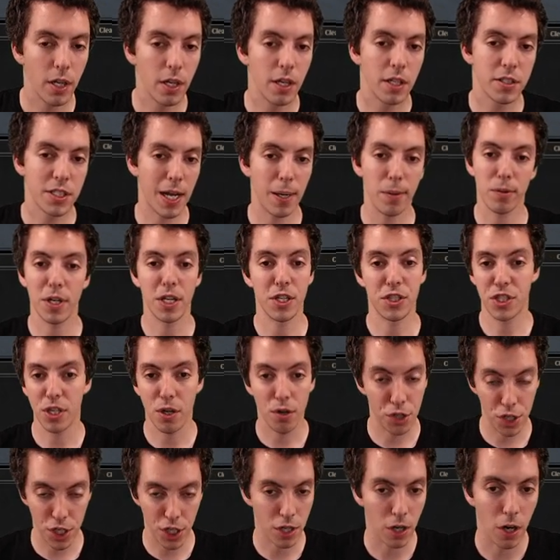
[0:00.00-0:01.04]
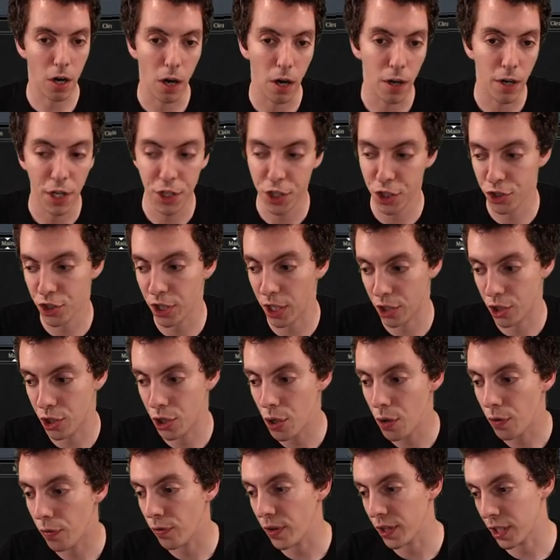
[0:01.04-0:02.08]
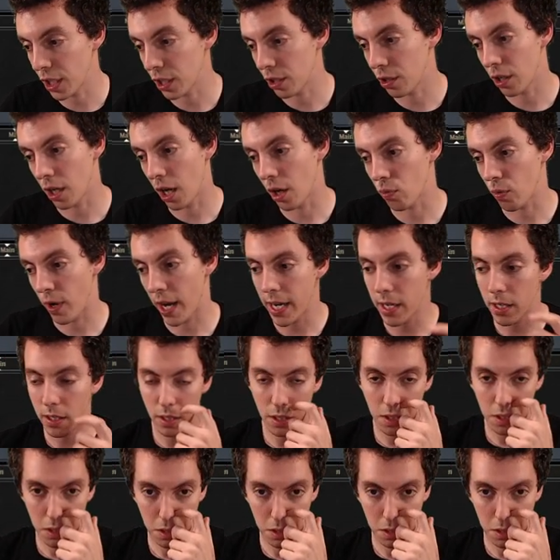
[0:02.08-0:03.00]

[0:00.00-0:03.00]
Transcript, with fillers: It's not really a synergy card. It's just like too freaking good on rate